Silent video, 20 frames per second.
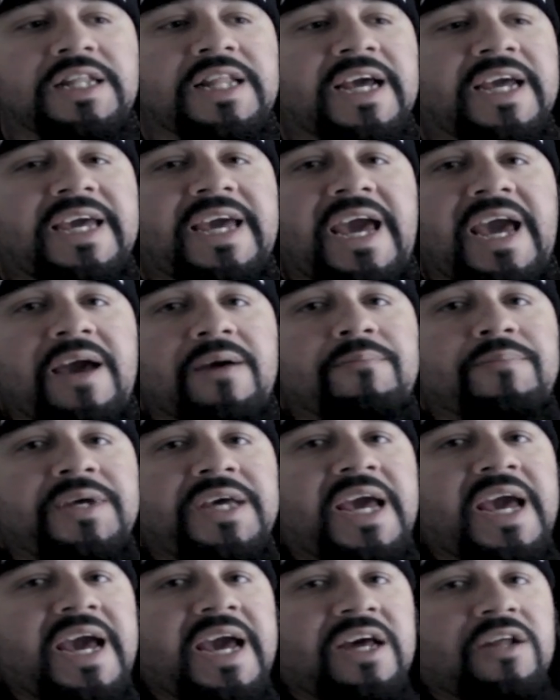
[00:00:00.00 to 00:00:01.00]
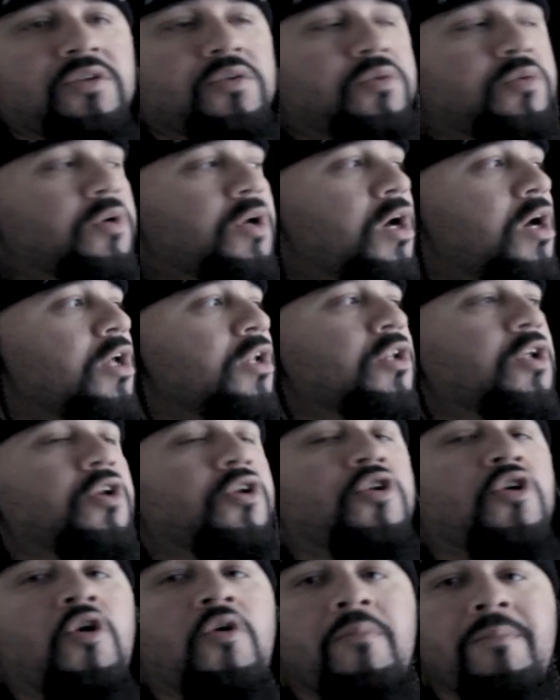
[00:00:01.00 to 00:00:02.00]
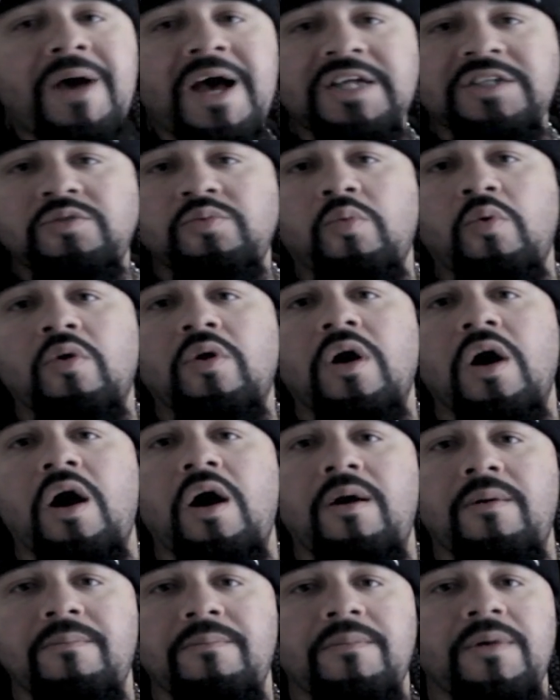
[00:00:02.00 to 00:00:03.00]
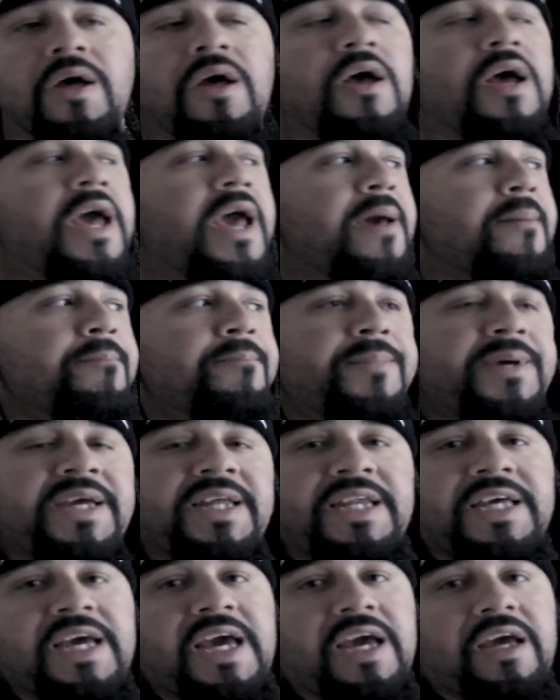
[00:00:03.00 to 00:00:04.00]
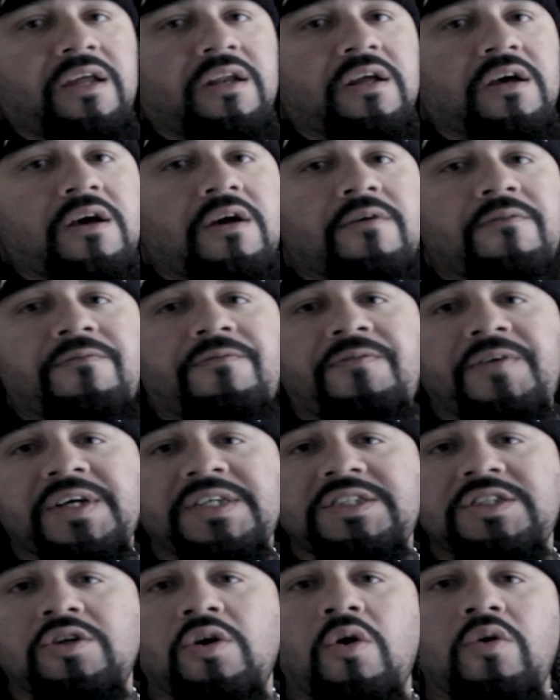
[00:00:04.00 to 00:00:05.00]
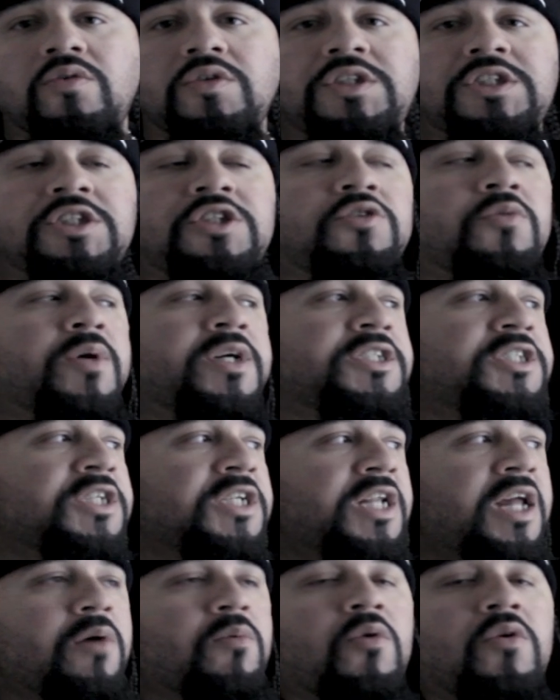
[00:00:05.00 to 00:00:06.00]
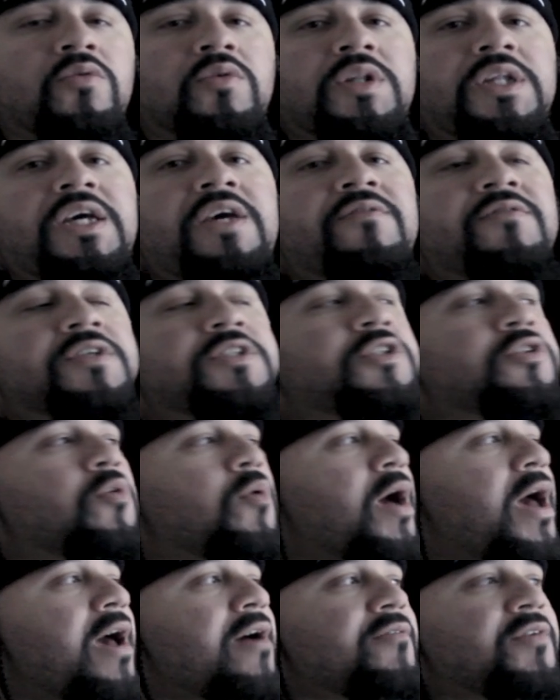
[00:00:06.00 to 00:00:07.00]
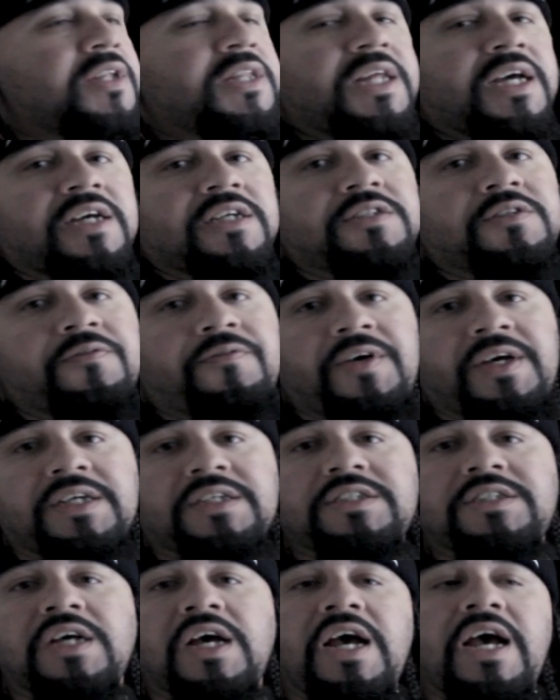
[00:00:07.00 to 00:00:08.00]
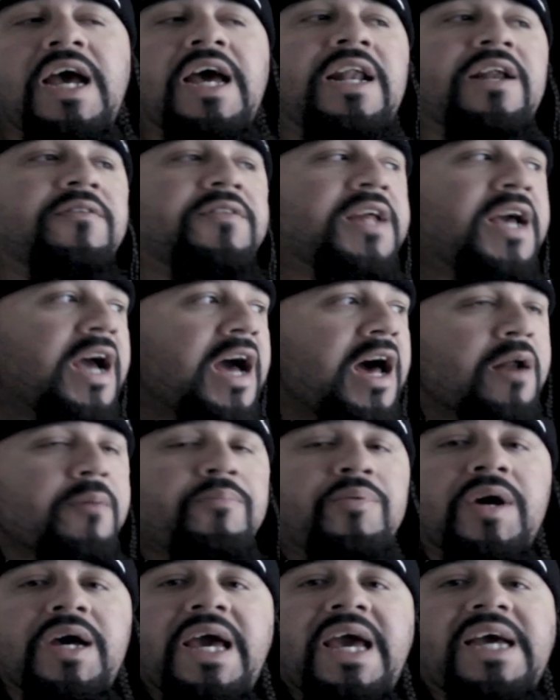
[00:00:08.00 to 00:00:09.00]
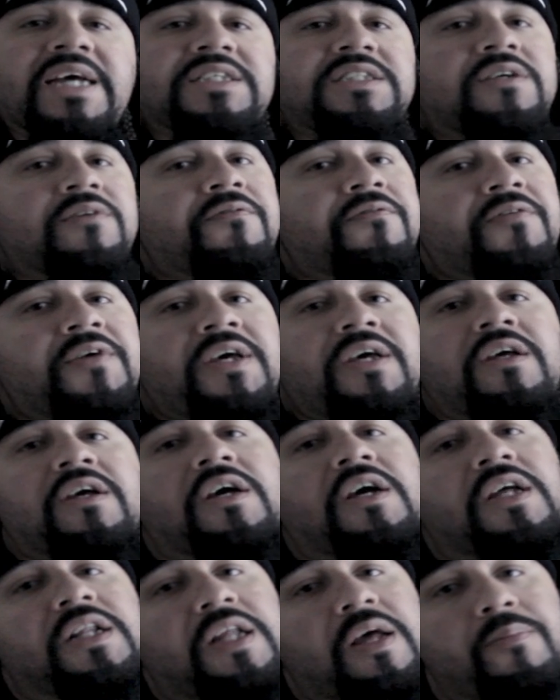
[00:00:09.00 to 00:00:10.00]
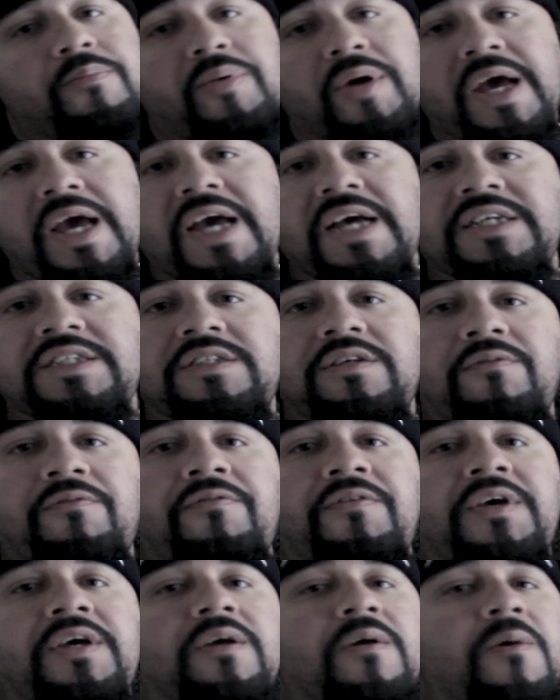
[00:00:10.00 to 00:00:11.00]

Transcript: that can't be handled, the nomads will come and mediate fix the whole situation. They won't leave until everything is fixed. And if they gotta put hands and feet, they put hands and feet.